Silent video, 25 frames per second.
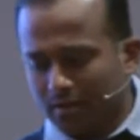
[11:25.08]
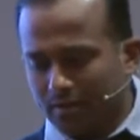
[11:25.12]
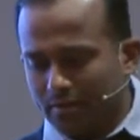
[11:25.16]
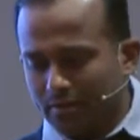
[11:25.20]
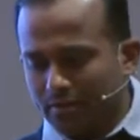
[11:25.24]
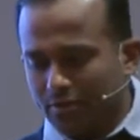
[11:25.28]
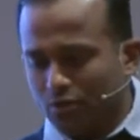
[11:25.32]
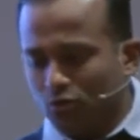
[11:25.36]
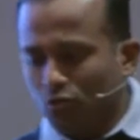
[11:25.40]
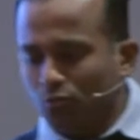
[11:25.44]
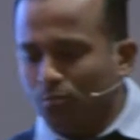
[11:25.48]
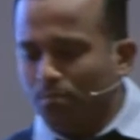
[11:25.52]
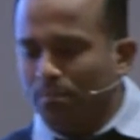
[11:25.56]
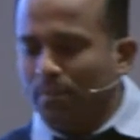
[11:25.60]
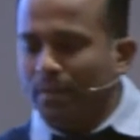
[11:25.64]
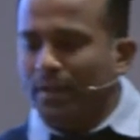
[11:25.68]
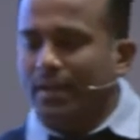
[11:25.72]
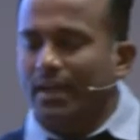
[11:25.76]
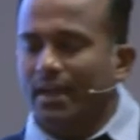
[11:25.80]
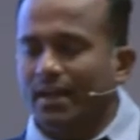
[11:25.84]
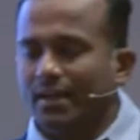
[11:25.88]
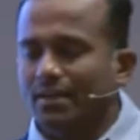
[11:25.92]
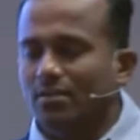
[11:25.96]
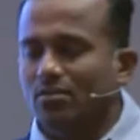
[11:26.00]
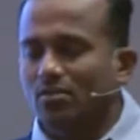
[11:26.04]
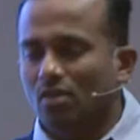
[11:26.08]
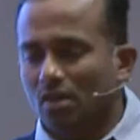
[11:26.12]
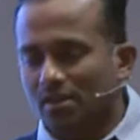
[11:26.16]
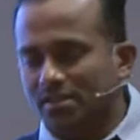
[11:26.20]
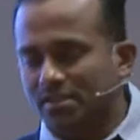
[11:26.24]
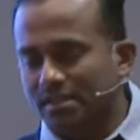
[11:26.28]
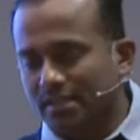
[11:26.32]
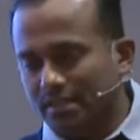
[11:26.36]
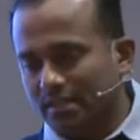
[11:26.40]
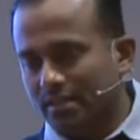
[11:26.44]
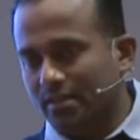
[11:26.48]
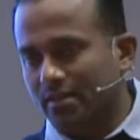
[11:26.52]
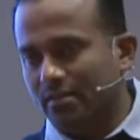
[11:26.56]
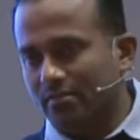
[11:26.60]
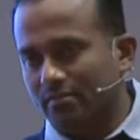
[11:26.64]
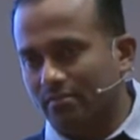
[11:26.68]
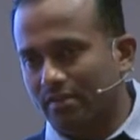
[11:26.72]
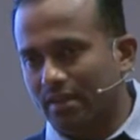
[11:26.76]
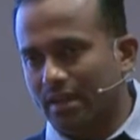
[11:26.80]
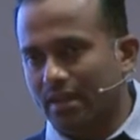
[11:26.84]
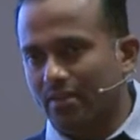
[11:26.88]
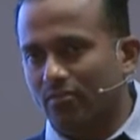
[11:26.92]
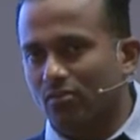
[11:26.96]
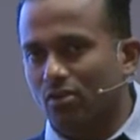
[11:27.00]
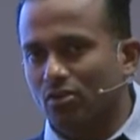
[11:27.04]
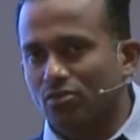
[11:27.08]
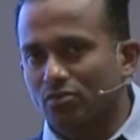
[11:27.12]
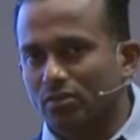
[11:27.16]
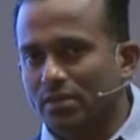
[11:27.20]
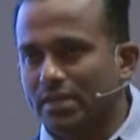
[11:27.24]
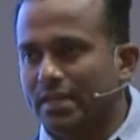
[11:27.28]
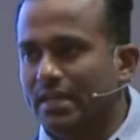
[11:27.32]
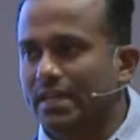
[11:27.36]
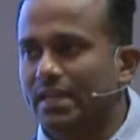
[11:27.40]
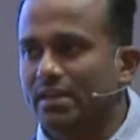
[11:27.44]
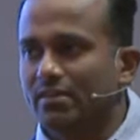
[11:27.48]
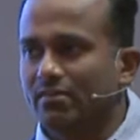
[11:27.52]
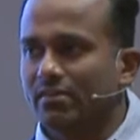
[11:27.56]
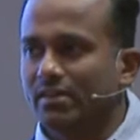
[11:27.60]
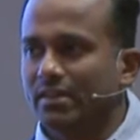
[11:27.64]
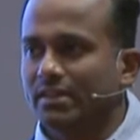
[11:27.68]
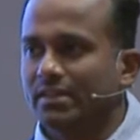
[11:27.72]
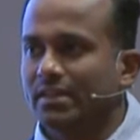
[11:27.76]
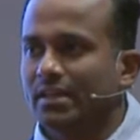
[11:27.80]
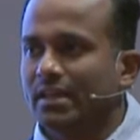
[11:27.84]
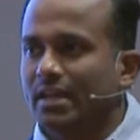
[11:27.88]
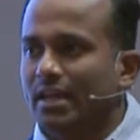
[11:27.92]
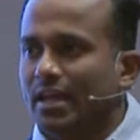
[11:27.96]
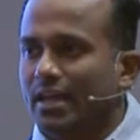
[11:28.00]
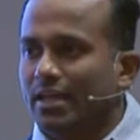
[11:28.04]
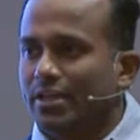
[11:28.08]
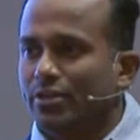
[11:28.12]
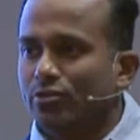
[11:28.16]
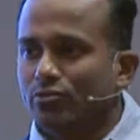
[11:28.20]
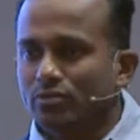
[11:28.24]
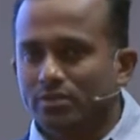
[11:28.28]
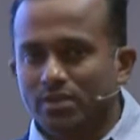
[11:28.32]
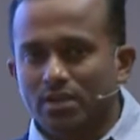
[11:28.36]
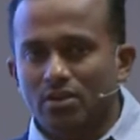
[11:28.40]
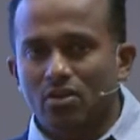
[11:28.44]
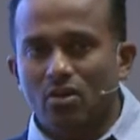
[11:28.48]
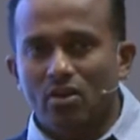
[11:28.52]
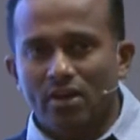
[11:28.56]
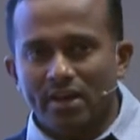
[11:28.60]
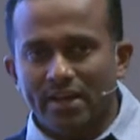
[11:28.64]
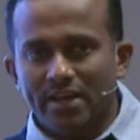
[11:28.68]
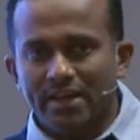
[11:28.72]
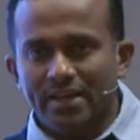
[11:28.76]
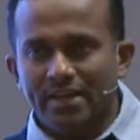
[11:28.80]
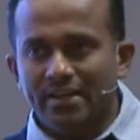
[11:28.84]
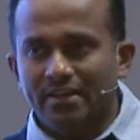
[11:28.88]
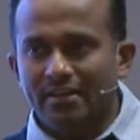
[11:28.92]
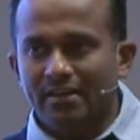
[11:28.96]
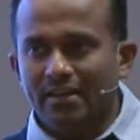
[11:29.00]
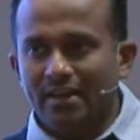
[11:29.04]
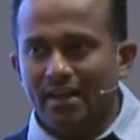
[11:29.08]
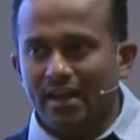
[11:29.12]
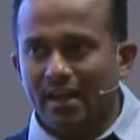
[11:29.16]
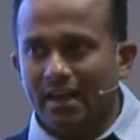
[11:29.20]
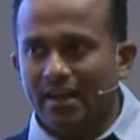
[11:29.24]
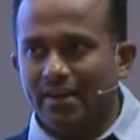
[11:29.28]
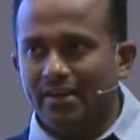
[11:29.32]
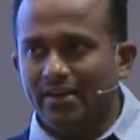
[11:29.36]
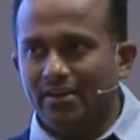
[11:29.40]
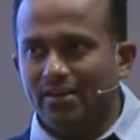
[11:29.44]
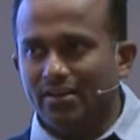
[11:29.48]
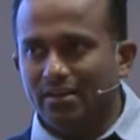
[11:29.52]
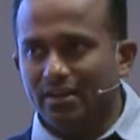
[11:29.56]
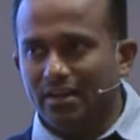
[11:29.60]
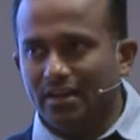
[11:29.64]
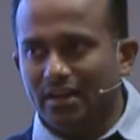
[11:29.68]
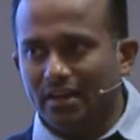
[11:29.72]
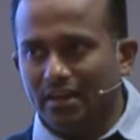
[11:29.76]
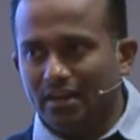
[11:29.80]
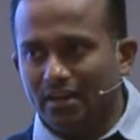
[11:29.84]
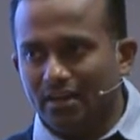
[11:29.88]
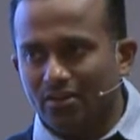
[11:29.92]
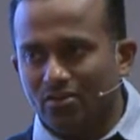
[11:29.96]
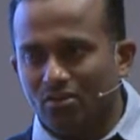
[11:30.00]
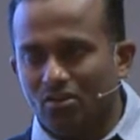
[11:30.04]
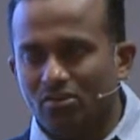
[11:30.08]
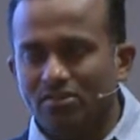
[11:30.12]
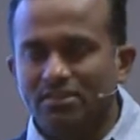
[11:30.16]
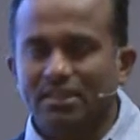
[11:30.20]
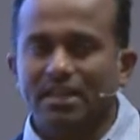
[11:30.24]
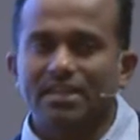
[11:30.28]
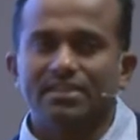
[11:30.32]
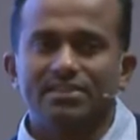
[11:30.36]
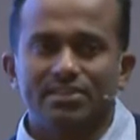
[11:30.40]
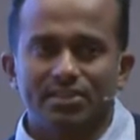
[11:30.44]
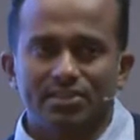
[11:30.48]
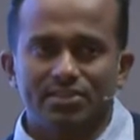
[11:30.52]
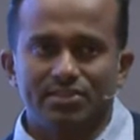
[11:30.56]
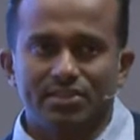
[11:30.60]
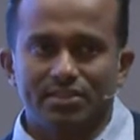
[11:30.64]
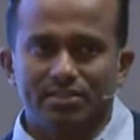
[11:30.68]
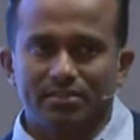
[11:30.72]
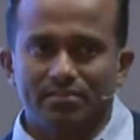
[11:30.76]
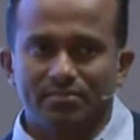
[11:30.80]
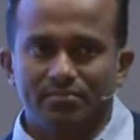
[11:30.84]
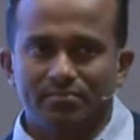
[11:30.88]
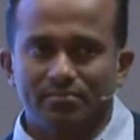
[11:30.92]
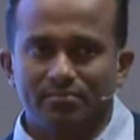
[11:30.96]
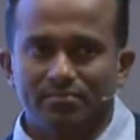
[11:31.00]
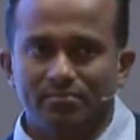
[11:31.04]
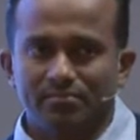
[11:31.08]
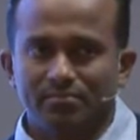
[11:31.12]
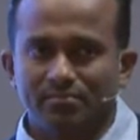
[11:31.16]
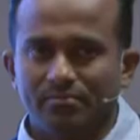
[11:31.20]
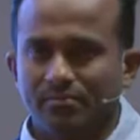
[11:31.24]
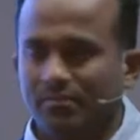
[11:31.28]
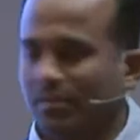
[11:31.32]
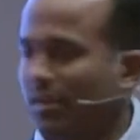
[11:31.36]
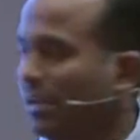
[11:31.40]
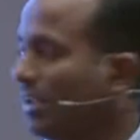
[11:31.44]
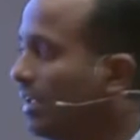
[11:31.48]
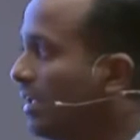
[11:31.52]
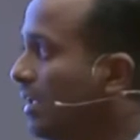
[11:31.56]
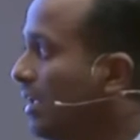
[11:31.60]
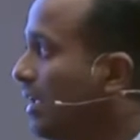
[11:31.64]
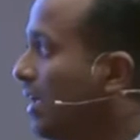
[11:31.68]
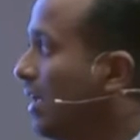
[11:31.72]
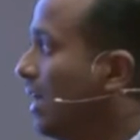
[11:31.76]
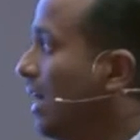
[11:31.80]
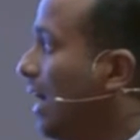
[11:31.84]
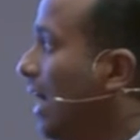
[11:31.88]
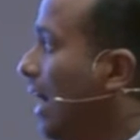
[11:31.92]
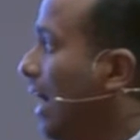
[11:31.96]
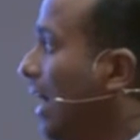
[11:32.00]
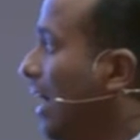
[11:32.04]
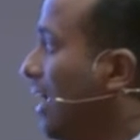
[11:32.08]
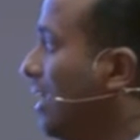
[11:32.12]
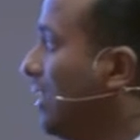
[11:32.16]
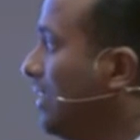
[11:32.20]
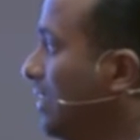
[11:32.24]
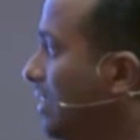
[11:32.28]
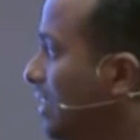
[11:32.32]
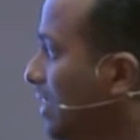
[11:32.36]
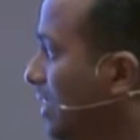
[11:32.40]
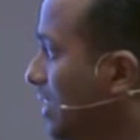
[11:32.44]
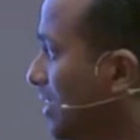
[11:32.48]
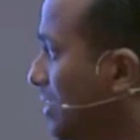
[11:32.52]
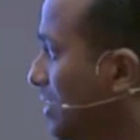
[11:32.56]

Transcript: duplicate logic when I want to deal with user login in and authorization. And